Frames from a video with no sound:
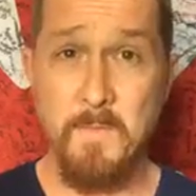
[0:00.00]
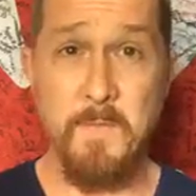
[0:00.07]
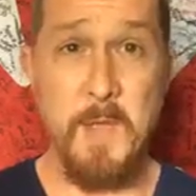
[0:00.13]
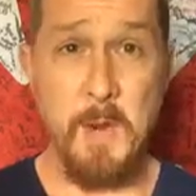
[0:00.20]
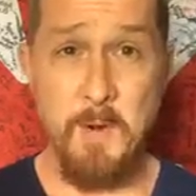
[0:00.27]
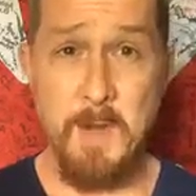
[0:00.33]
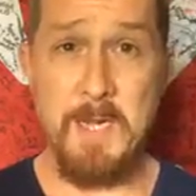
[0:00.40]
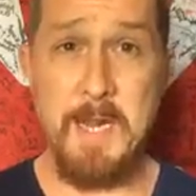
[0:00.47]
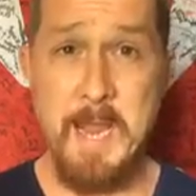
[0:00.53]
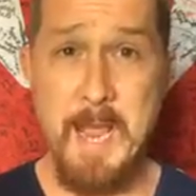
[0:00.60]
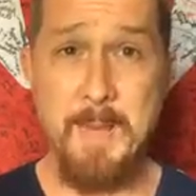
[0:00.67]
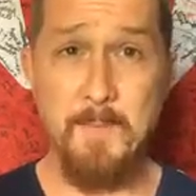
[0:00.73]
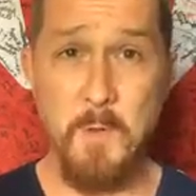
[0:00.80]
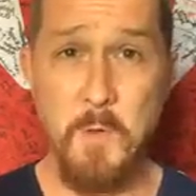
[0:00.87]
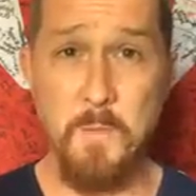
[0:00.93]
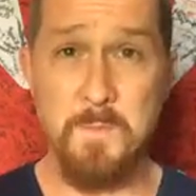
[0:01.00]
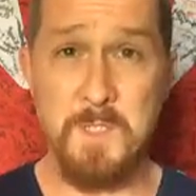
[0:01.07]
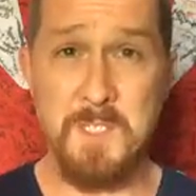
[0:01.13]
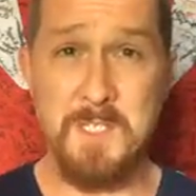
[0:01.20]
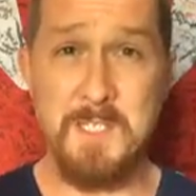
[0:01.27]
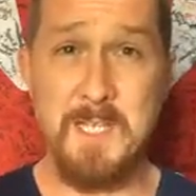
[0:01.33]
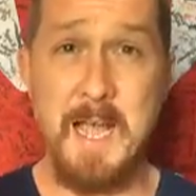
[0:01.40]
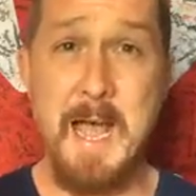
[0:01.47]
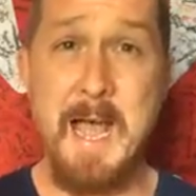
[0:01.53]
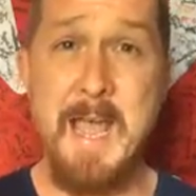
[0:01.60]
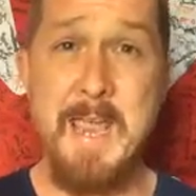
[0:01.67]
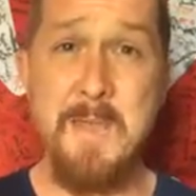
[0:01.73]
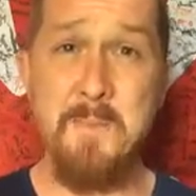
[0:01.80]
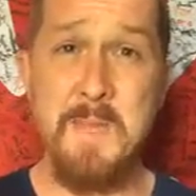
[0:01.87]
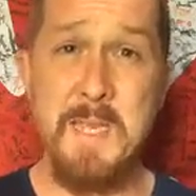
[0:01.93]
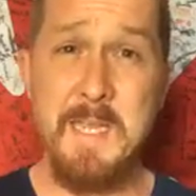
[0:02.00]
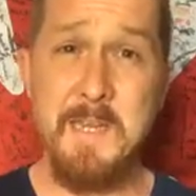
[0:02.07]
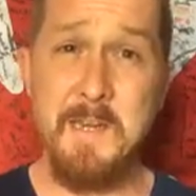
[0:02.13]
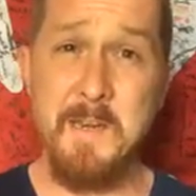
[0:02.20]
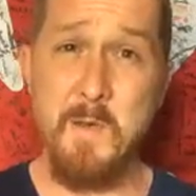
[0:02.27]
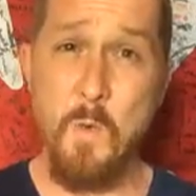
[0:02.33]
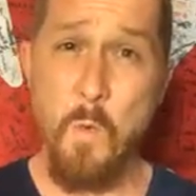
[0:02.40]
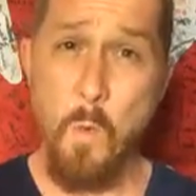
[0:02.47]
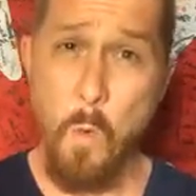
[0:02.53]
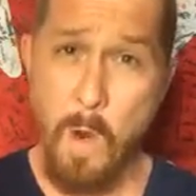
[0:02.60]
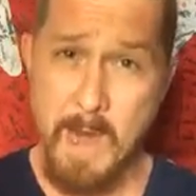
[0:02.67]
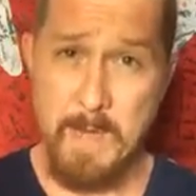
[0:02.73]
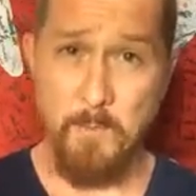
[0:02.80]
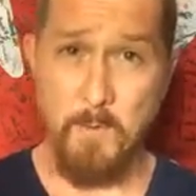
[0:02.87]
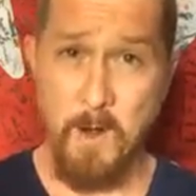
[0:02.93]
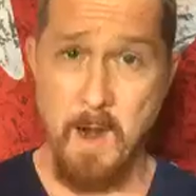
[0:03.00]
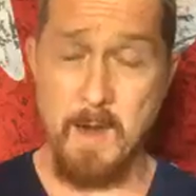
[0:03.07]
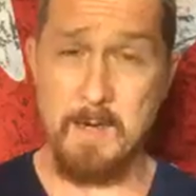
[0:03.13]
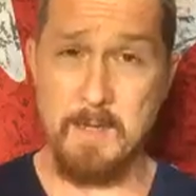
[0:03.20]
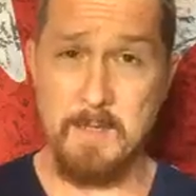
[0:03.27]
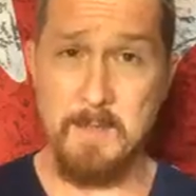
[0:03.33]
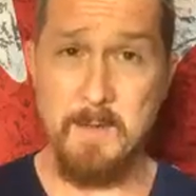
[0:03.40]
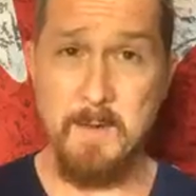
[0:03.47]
They're in Kamloops. I'm in White Rock.